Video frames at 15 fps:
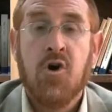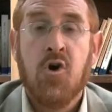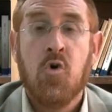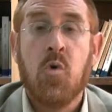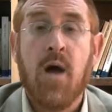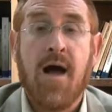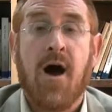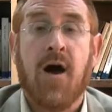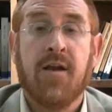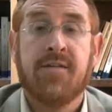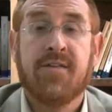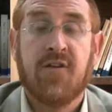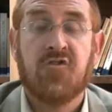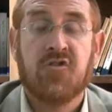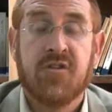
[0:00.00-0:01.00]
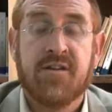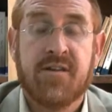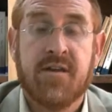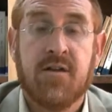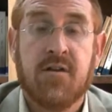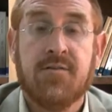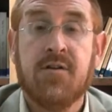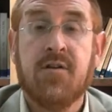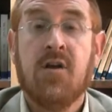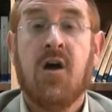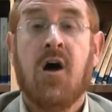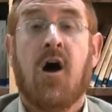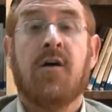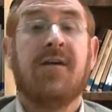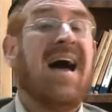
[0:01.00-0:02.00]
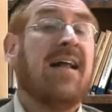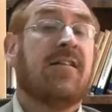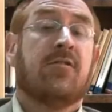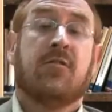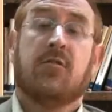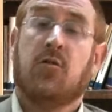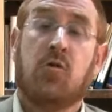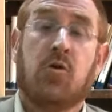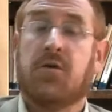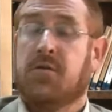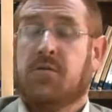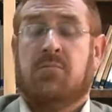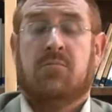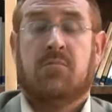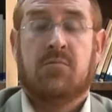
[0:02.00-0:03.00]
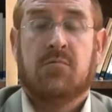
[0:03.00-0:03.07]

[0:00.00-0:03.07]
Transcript: who unintentionally killed are not all